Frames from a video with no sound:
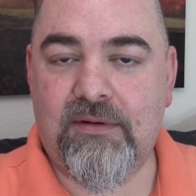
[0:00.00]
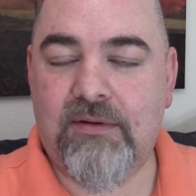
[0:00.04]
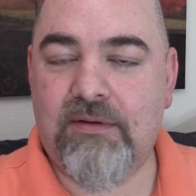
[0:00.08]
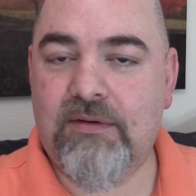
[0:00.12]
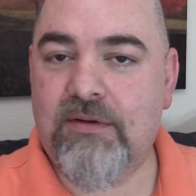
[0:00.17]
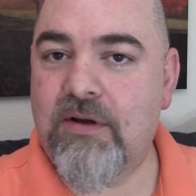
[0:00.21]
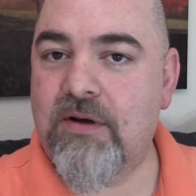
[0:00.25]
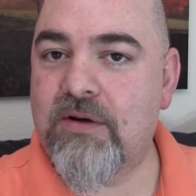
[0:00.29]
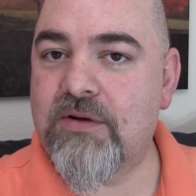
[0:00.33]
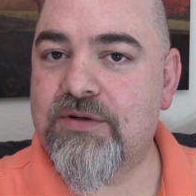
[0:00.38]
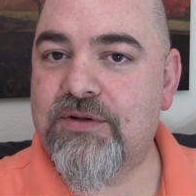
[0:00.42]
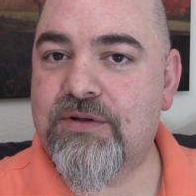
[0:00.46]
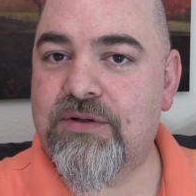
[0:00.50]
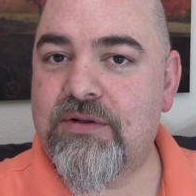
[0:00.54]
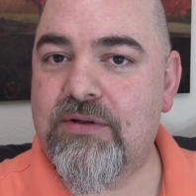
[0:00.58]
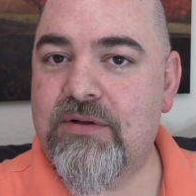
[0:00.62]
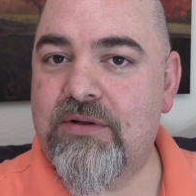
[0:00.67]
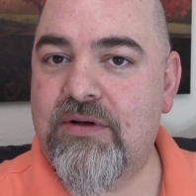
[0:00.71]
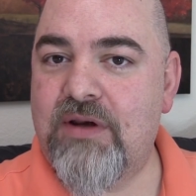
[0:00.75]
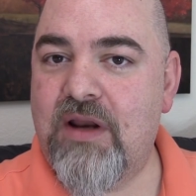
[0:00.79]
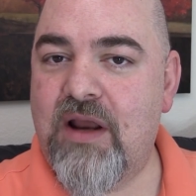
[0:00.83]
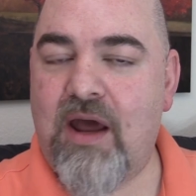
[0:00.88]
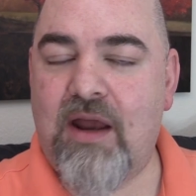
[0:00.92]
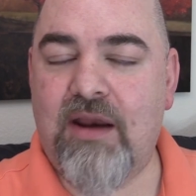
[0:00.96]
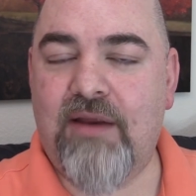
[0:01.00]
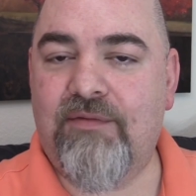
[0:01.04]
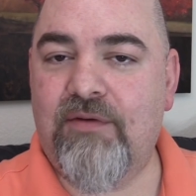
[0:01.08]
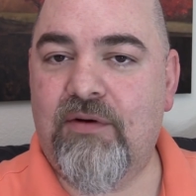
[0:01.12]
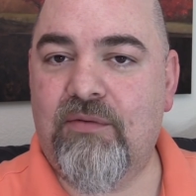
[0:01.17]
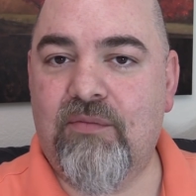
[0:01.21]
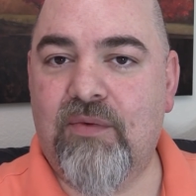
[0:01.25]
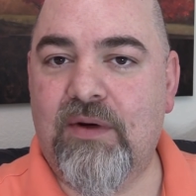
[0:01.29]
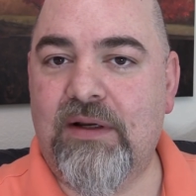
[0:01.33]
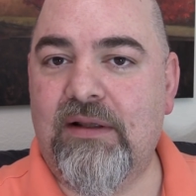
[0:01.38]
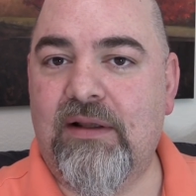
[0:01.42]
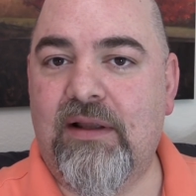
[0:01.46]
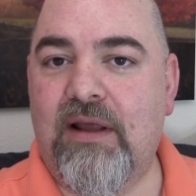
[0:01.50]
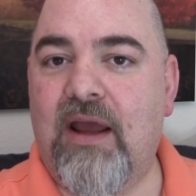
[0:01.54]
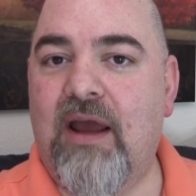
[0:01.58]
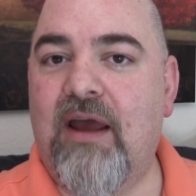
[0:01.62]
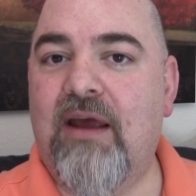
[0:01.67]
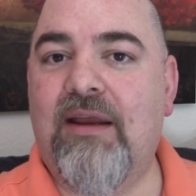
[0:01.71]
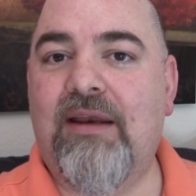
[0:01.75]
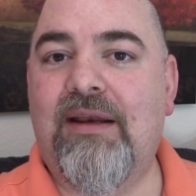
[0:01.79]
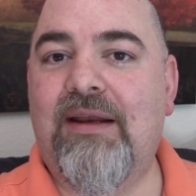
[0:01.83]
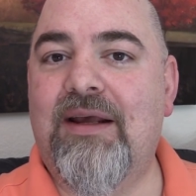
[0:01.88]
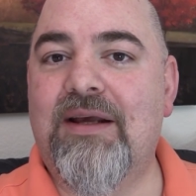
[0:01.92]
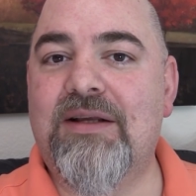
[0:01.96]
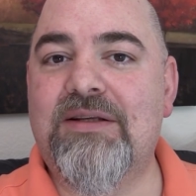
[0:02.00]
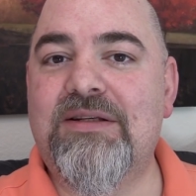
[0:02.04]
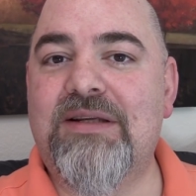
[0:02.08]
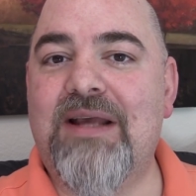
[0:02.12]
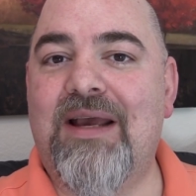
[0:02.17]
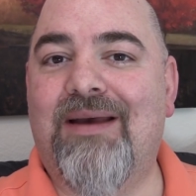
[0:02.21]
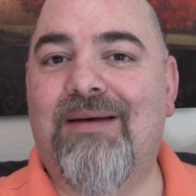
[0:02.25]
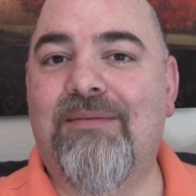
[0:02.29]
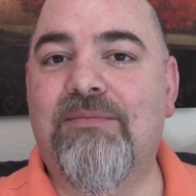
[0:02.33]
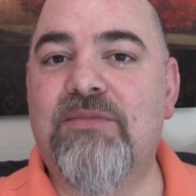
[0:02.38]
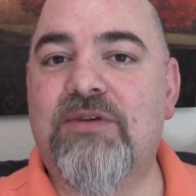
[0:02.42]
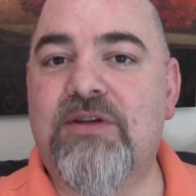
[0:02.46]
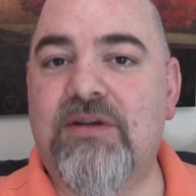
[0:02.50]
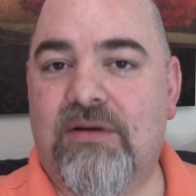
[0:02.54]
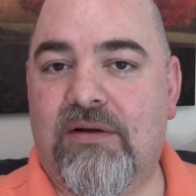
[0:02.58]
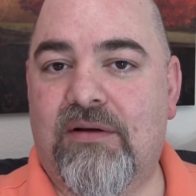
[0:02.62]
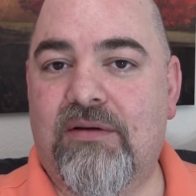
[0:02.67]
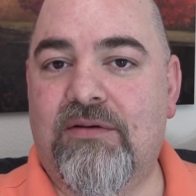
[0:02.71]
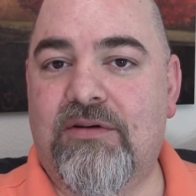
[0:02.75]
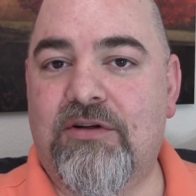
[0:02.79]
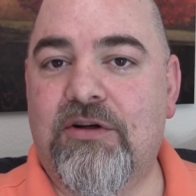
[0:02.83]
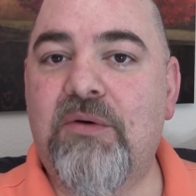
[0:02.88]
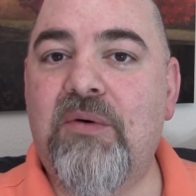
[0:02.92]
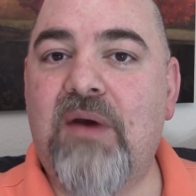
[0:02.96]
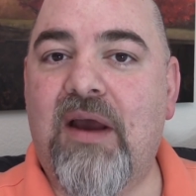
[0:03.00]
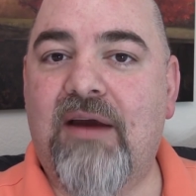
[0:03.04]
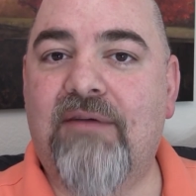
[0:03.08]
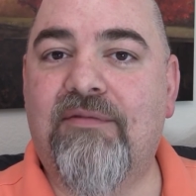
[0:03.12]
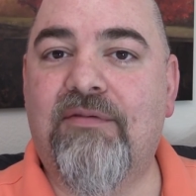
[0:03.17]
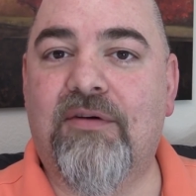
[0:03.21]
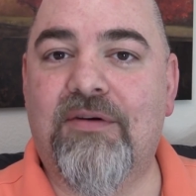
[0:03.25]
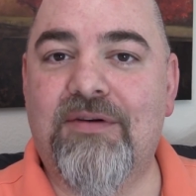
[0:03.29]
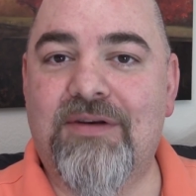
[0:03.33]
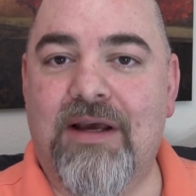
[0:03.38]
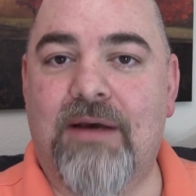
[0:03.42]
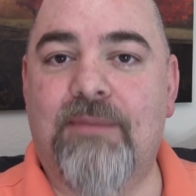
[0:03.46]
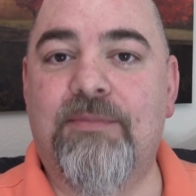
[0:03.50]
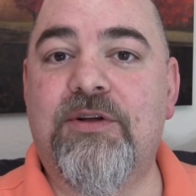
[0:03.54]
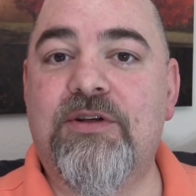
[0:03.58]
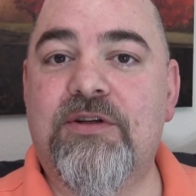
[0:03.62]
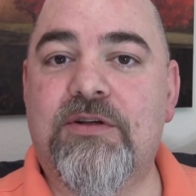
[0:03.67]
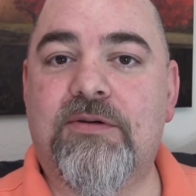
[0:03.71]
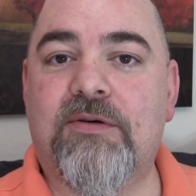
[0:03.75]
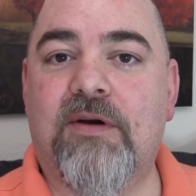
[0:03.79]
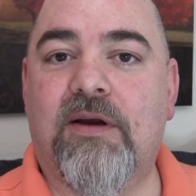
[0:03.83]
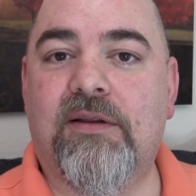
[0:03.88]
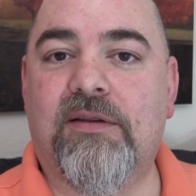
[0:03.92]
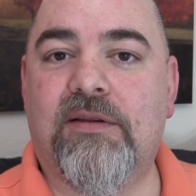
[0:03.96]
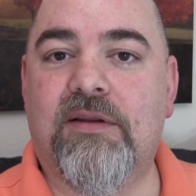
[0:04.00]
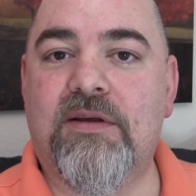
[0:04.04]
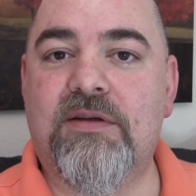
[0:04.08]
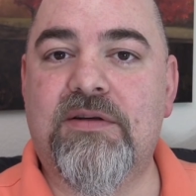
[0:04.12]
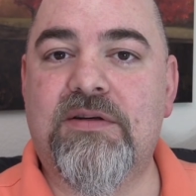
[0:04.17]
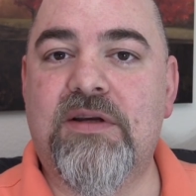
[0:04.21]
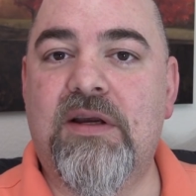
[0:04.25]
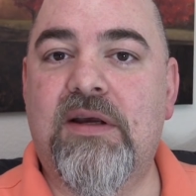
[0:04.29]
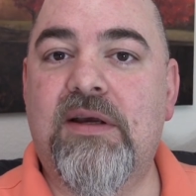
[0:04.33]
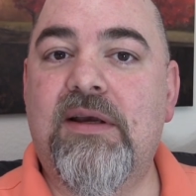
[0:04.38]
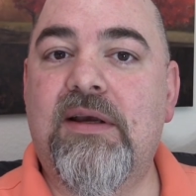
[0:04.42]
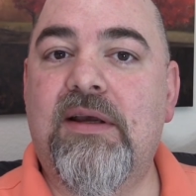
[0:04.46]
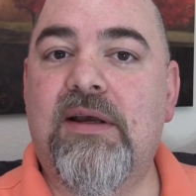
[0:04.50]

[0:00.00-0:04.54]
There's not even really any attempt to ever demonstrate this.